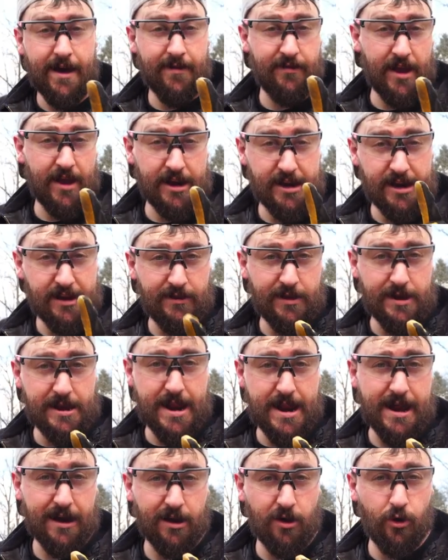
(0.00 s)
and I need the
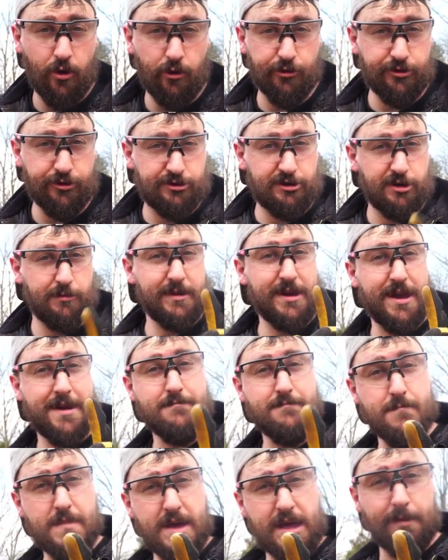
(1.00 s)
neck holder to be
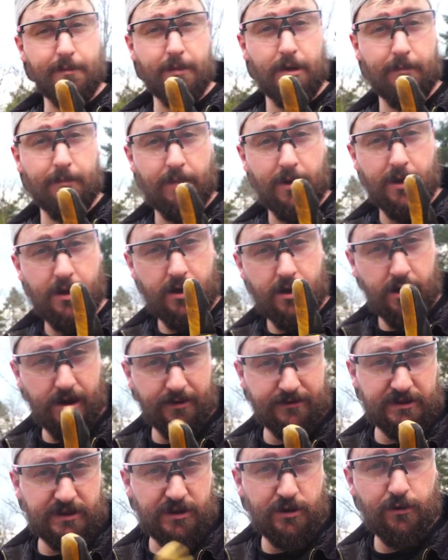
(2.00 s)
a minimum
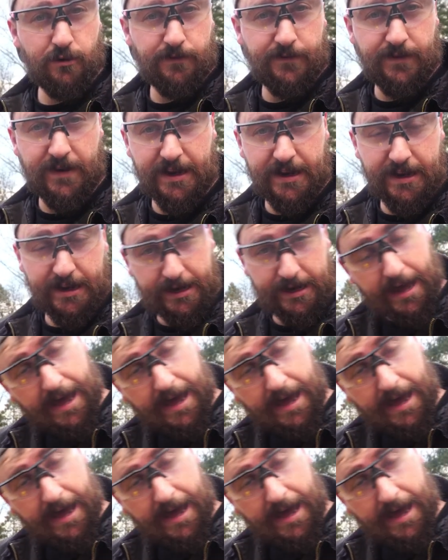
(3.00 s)
of 2 feet in